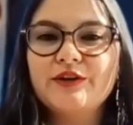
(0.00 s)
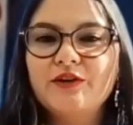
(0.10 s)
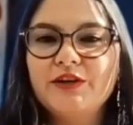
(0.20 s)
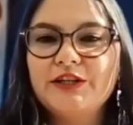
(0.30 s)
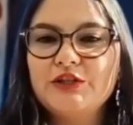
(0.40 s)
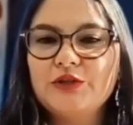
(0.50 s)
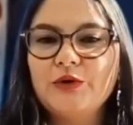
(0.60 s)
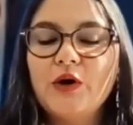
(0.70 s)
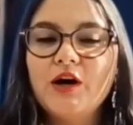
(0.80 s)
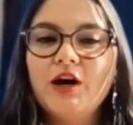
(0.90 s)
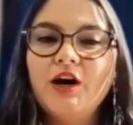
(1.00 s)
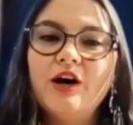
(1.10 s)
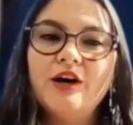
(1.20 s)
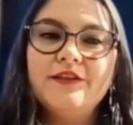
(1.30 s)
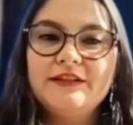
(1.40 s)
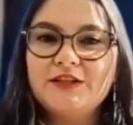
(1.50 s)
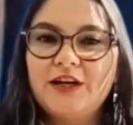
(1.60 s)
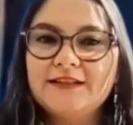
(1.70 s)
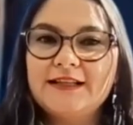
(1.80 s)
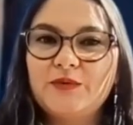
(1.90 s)
are going to
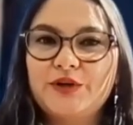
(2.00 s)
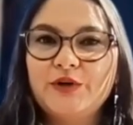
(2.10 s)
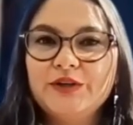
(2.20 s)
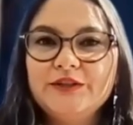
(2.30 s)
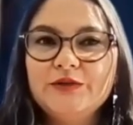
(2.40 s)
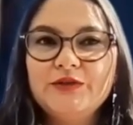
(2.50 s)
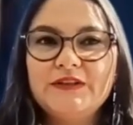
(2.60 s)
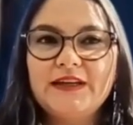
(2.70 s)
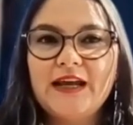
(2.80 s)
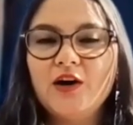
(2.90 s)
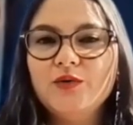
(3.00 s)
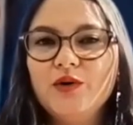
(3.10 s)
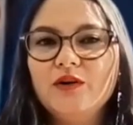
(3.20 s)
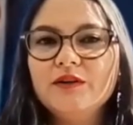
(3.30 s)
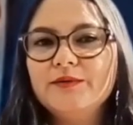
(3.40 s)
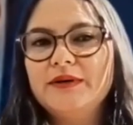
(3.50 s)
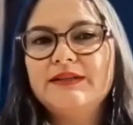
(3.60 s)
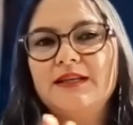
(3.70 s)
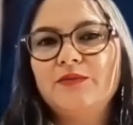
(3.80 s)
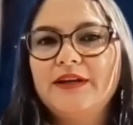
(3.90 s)
discuss and we're going to see how all the
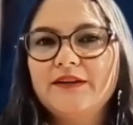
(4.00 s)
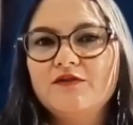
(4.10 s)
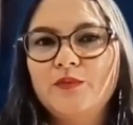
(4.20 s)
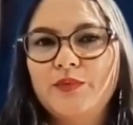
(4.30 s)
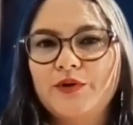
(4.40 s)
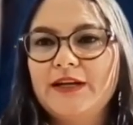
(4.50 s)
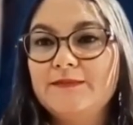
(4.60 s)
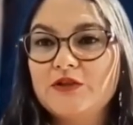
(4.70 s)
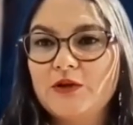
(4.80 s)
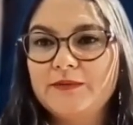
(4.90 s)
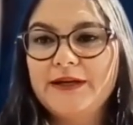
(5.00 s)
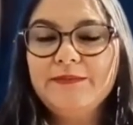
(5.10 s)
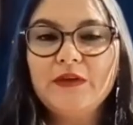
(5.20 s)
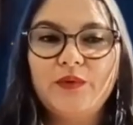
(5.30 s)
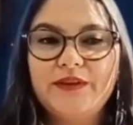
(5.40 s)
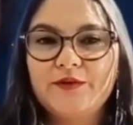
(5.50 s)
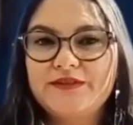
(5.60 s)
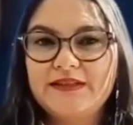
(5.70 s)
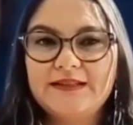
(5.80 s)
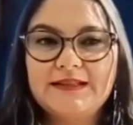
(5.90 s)
ways that we can support insomnia with our
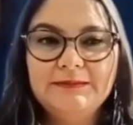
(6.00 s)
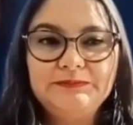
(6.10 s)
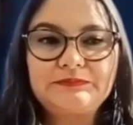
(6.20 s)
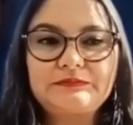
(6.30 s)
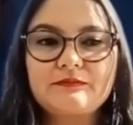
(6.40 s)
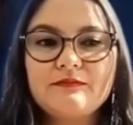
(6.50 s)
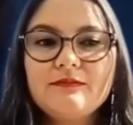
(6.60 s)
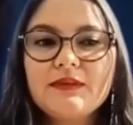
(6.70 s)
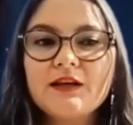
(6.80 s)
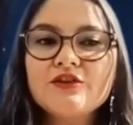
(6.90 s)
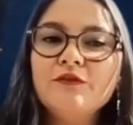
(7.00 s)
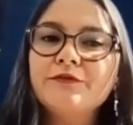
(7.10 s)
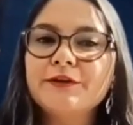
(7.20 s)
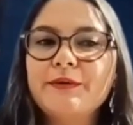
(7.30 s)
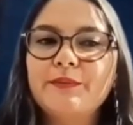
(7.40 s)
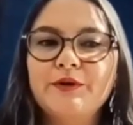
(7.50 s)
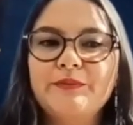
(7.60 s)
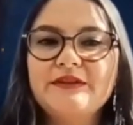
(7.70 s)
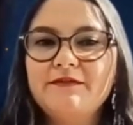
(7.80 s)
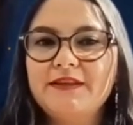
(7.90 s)
system. So for the
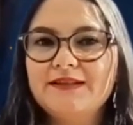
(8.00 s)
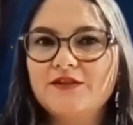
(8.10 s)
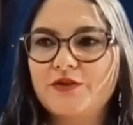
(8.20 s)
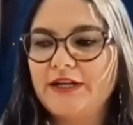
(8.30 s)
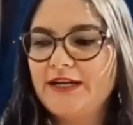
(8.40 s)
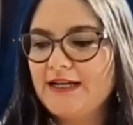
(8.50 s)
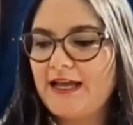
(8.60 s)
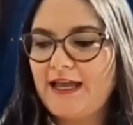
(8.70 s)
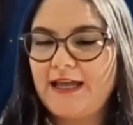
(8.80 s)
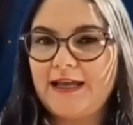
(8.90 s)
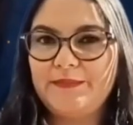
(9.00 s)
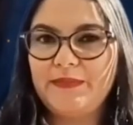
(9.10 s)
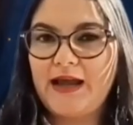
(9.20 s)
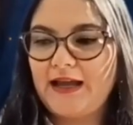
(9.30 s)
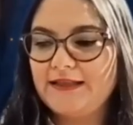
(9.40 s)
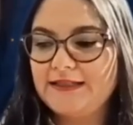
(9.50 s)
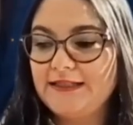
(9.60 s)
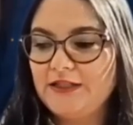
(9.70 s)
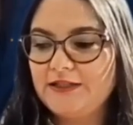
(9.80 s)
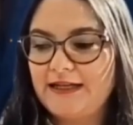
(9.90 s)
purpose of this training, I
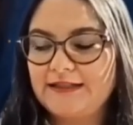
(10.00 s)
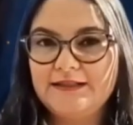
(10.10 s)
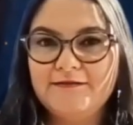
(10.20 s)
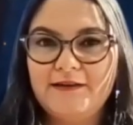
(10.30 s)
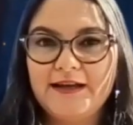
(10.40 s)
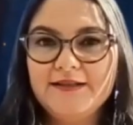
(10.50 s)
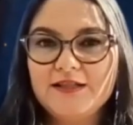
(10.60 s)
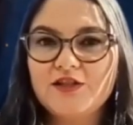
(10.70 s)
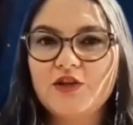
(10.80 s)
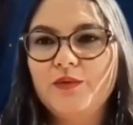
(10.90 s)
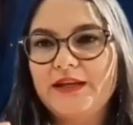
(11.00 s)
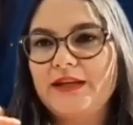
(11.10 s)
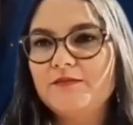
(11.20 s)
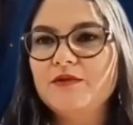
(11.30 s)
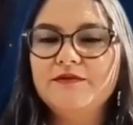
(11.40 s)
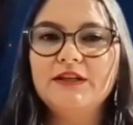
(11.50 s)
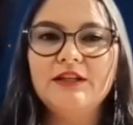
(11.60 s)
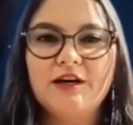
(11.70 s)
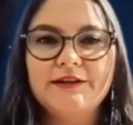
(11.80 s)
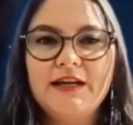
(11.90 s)
didn't connect the device so we can move
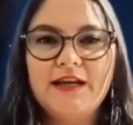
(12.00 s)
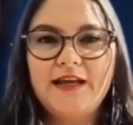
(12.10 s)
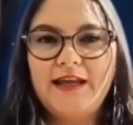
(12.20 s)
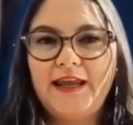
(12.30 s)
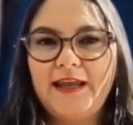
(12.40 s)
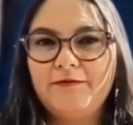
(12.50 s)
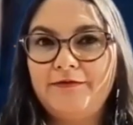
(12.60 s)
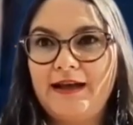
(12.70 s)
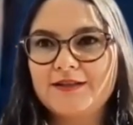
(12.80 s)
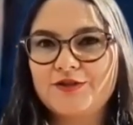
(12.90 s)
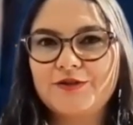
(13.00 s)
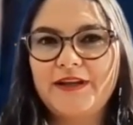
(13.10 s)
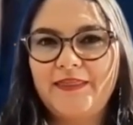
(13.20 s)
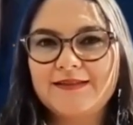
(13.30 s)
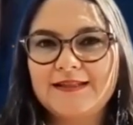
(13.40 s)
along faster in the